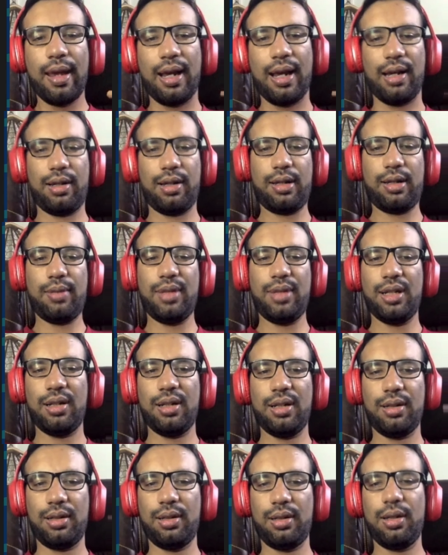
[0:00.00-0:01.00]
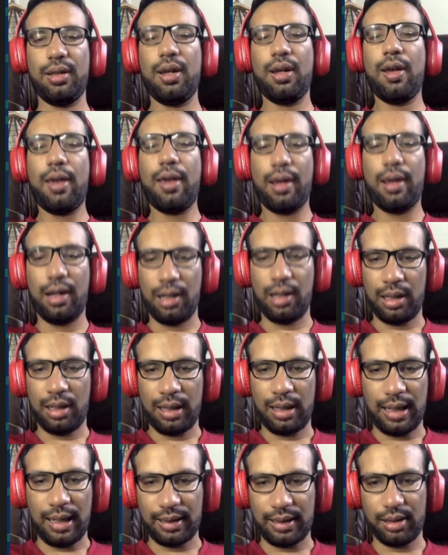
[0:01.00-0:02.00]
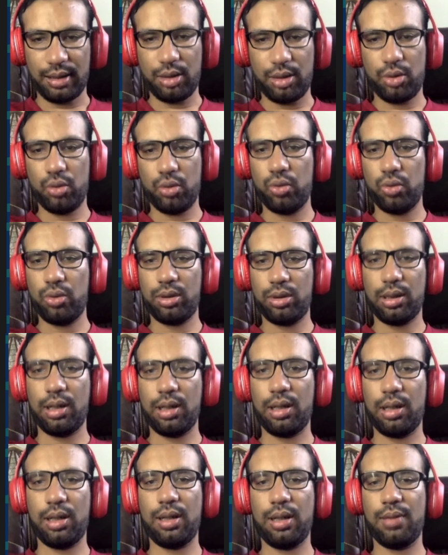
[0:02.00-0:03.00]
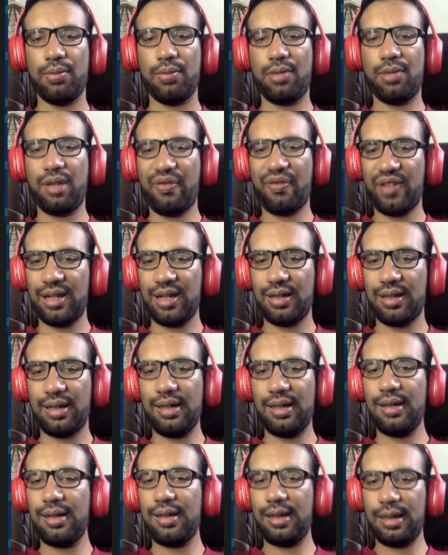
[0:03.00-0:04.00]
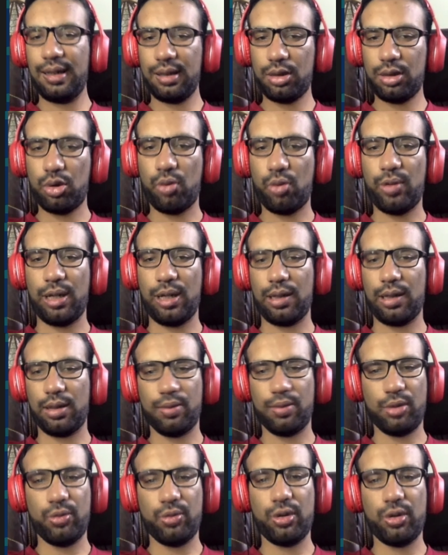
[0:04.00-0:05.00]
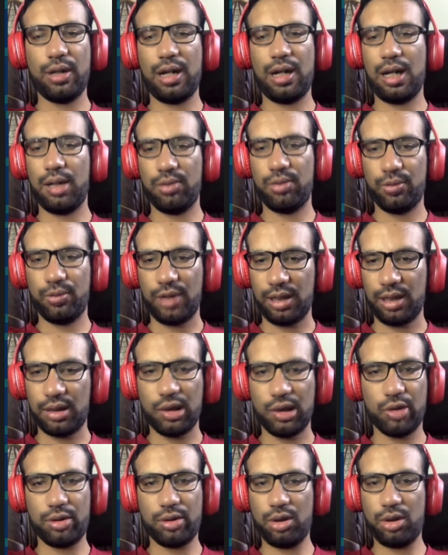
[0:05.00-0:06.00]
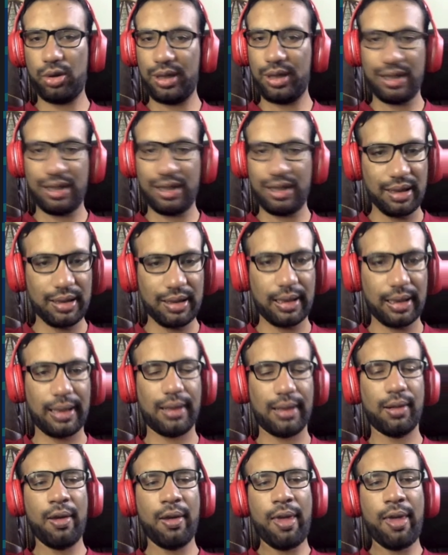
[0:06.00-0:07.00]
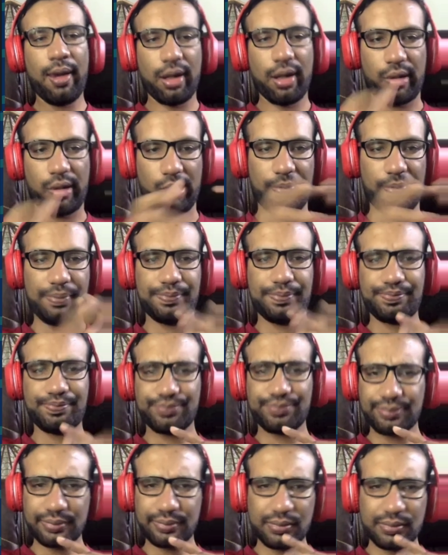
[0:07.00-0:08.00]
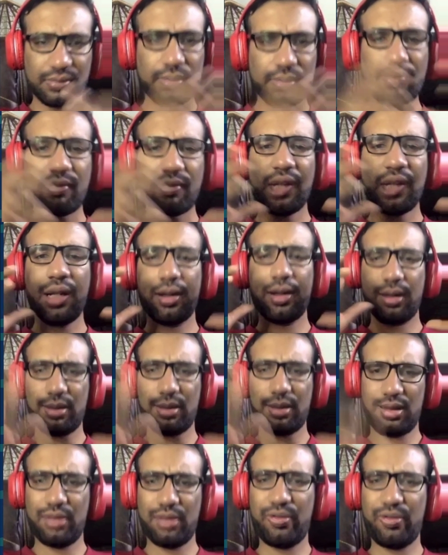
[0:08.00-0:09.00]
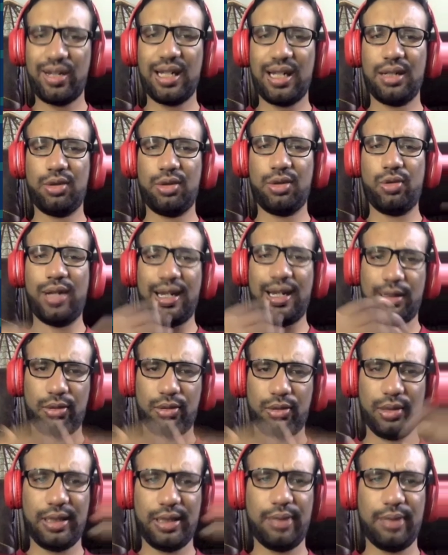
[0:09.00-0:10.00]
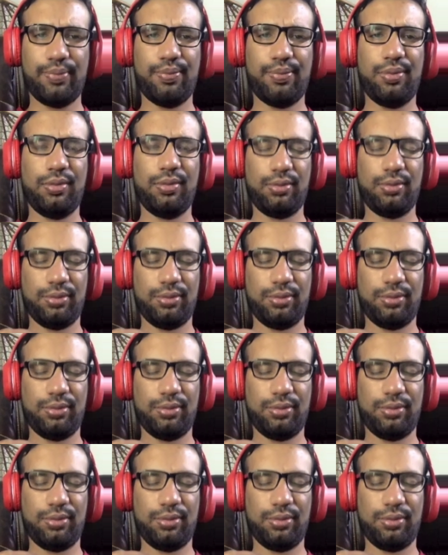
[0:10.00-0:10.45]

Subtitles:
And similarly, I can use different easing. So for example, we have fast, slow, and easing. So this is where you actually